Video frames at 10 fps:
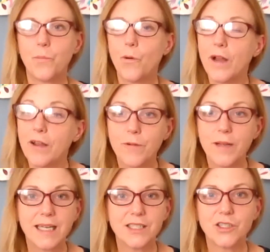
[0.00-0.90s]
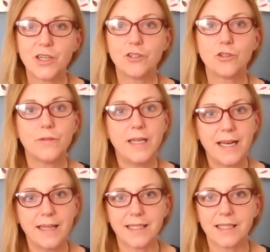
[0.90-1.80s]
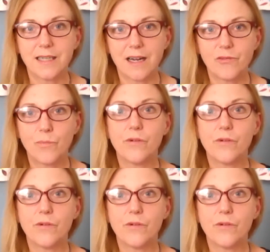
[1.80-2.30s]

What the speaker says: Boy, if we can start treating this stuff